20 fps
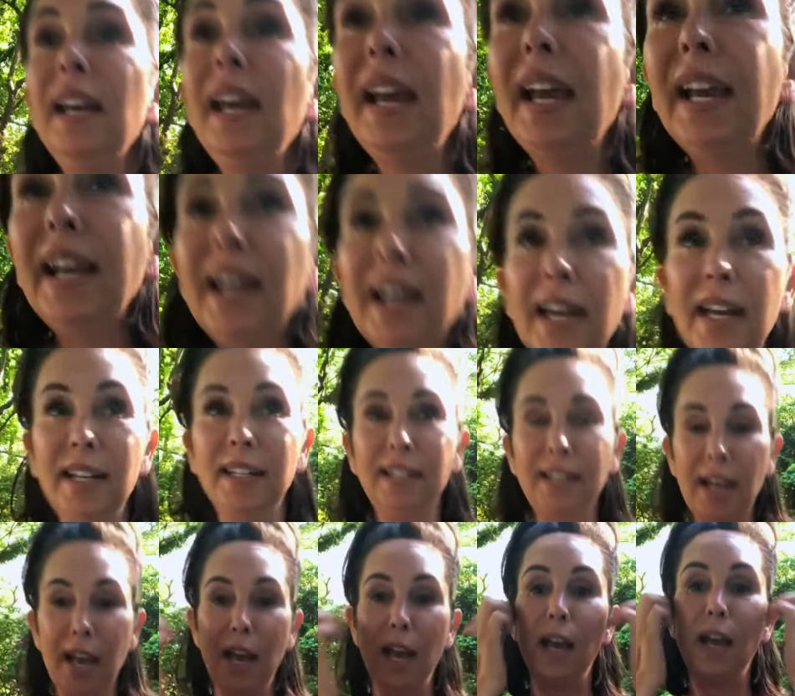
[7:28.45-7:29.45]
And
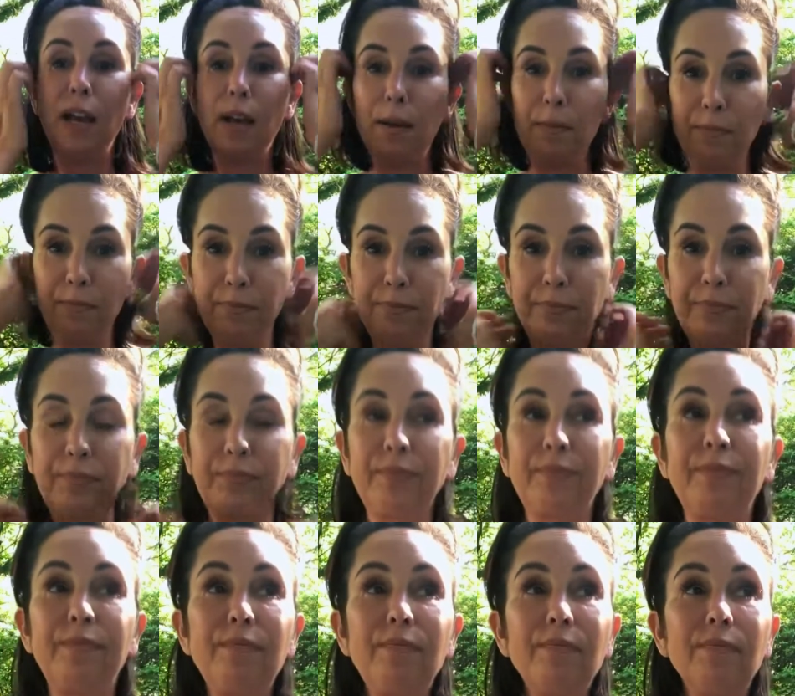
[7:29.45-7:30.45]

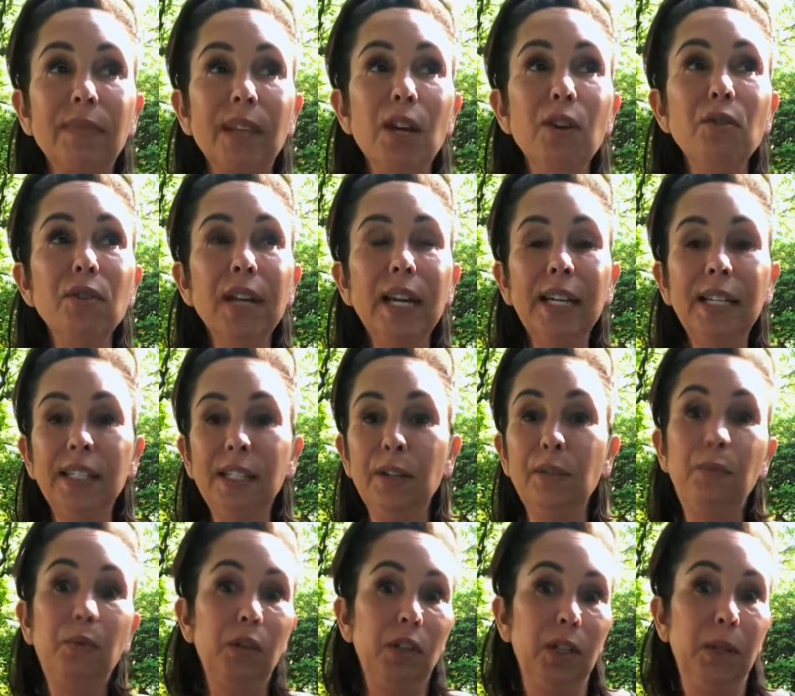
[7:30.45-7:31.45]
okay, so
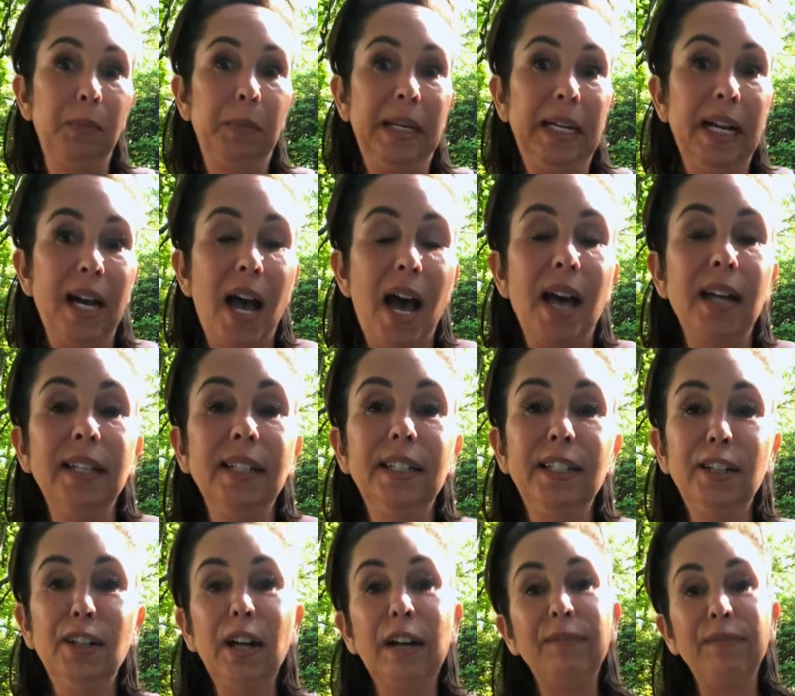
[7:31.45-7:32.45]
if we're just being honest
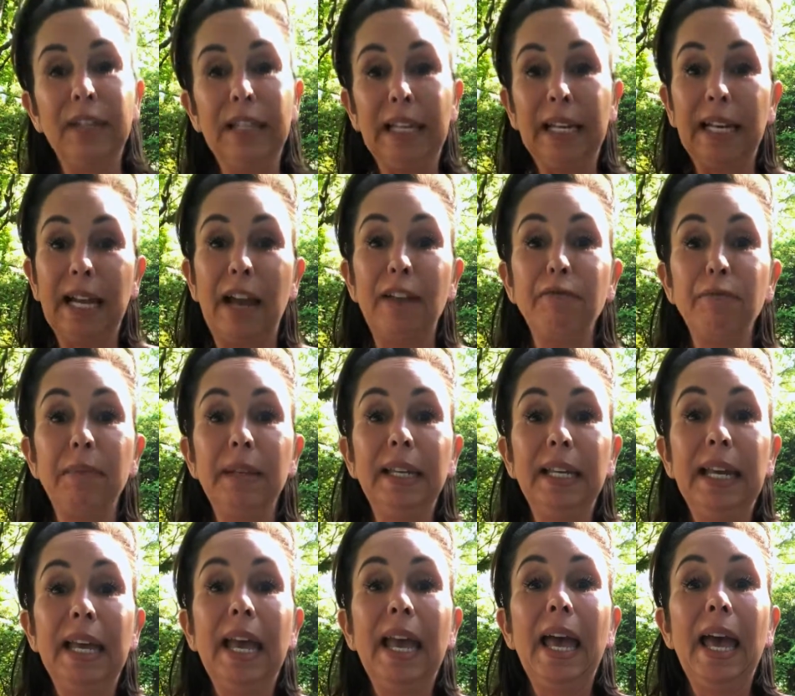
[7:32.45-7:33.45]
here, I feel like I've been
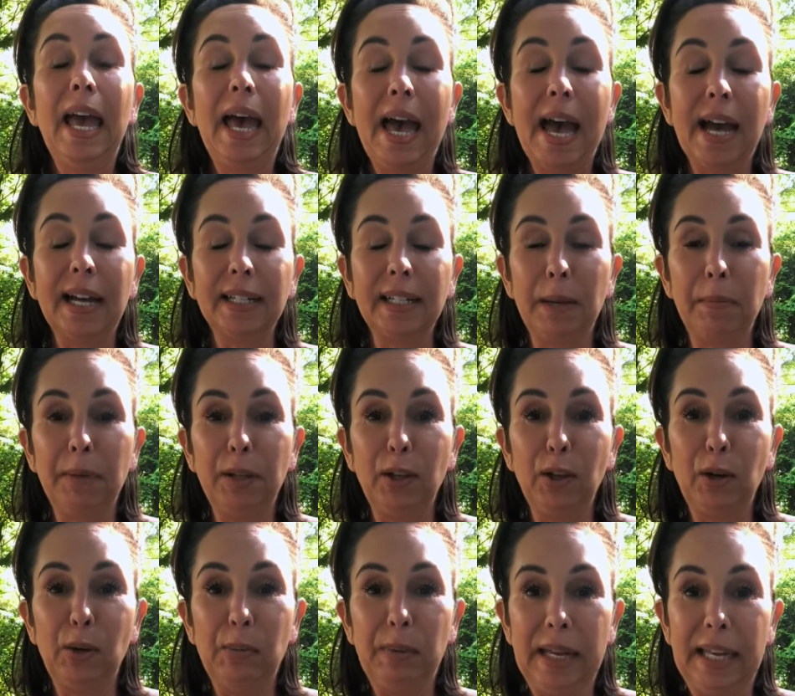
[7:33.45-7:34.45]
hacked up a
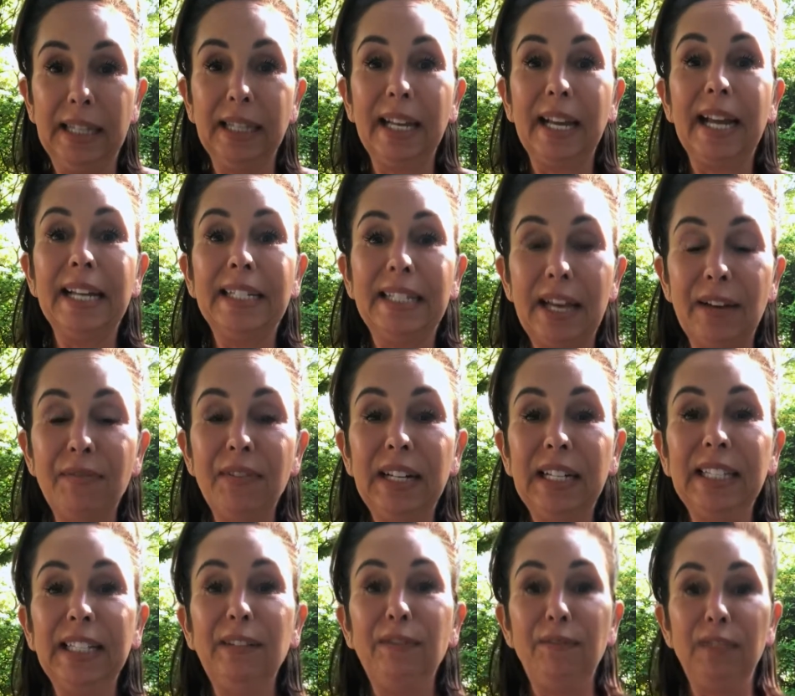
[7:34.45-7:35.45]
little bit. Like I
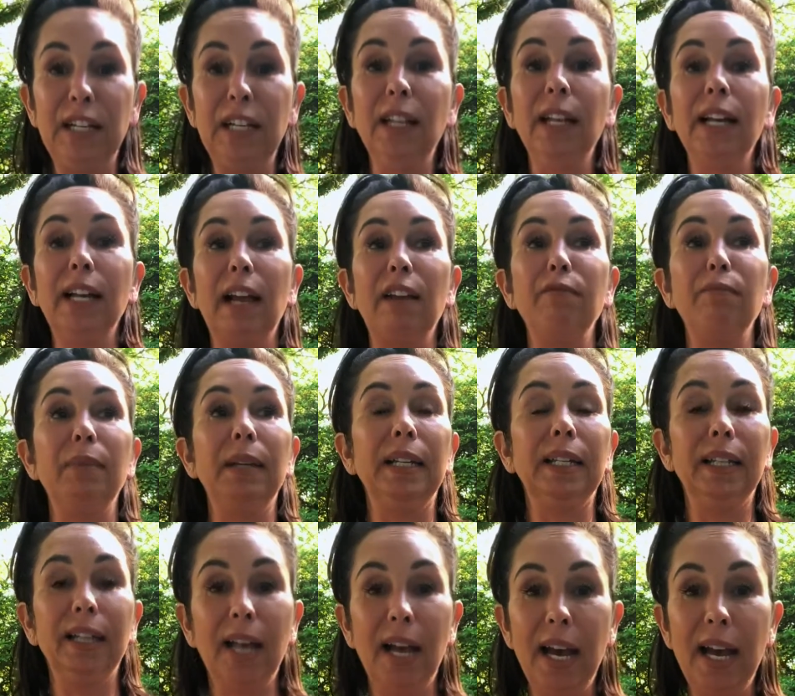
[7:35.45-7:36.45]
definitely feel like I've been
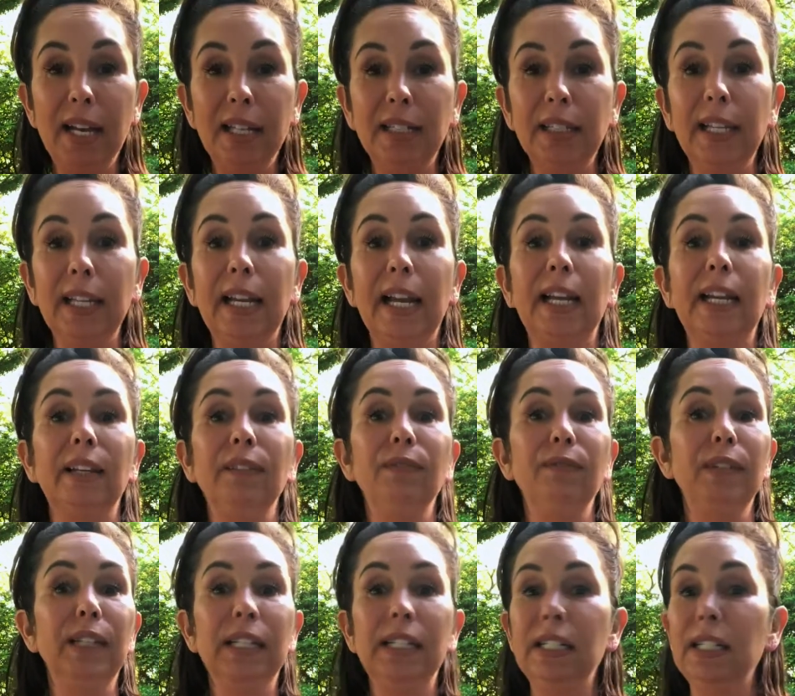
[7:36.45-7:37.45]
cut. Like I can
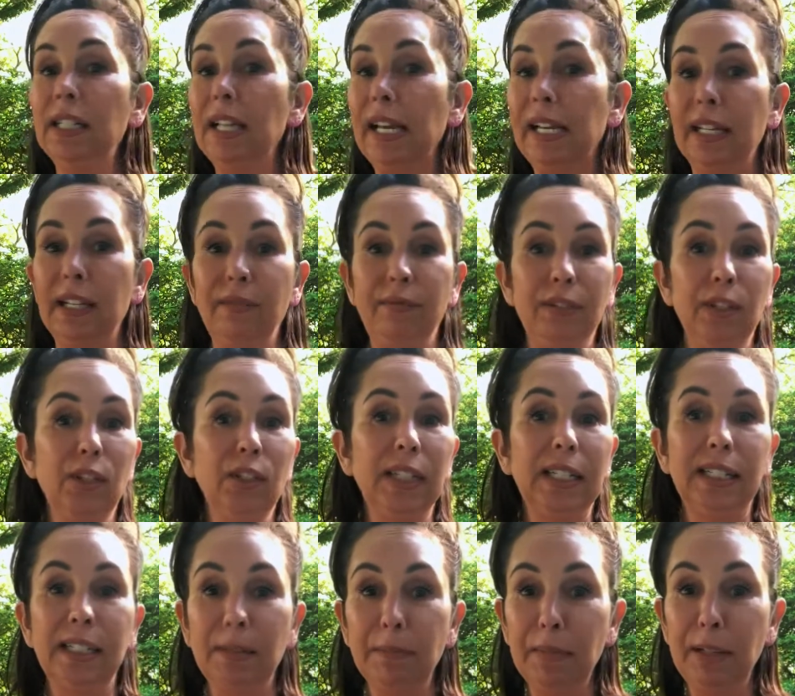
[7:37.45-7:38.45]
feel like it feels like
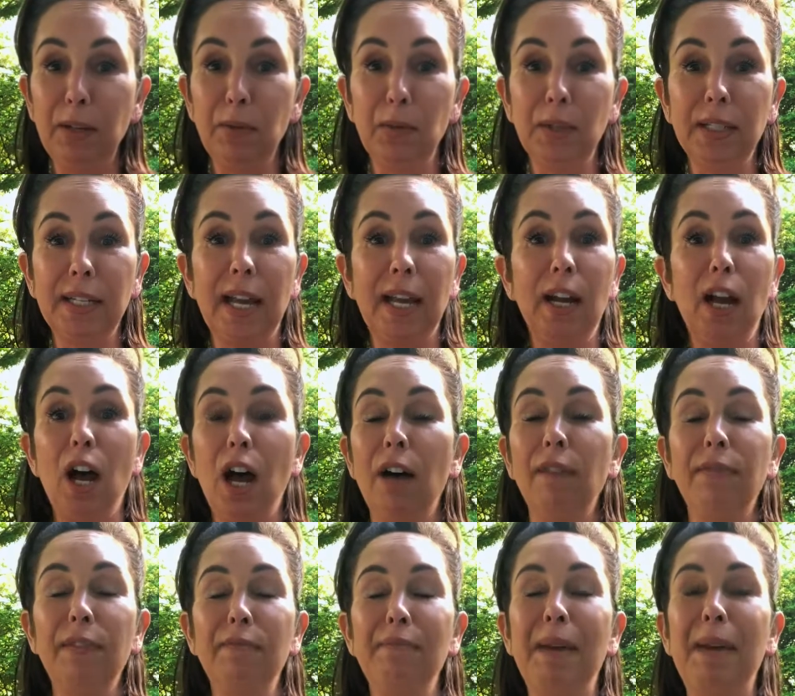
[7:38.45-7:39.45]
something was cut off
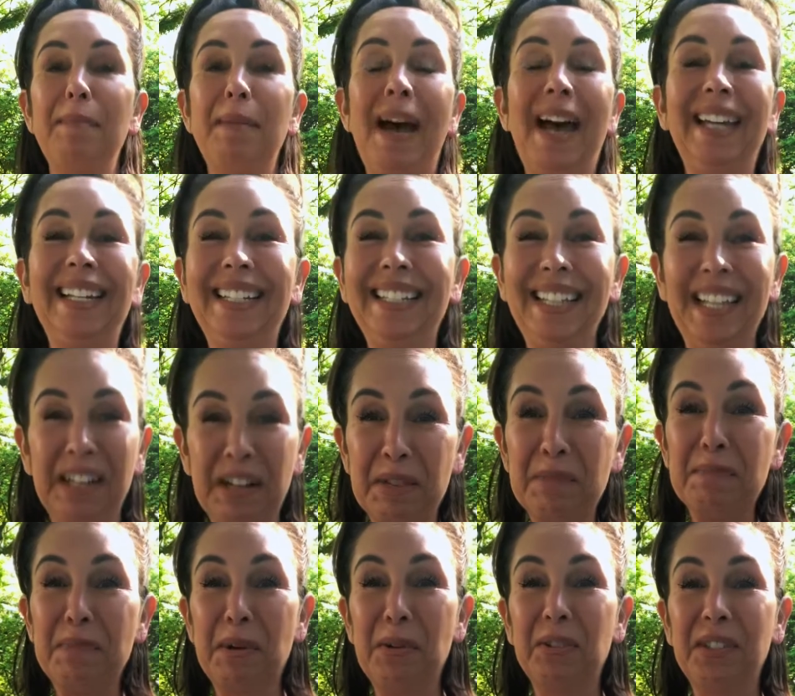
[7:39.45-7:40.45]
of my body, like on
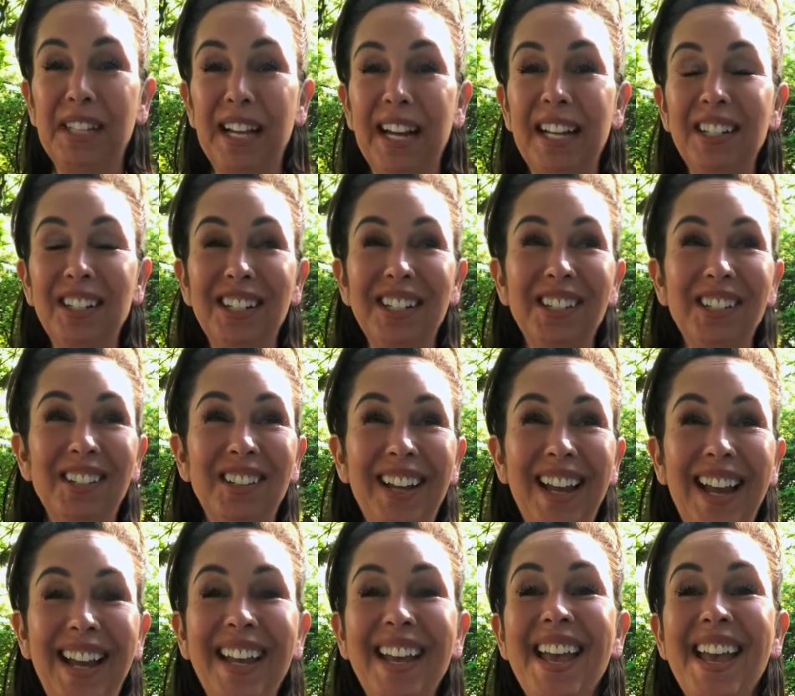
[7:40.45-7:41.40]
both sides yesterday.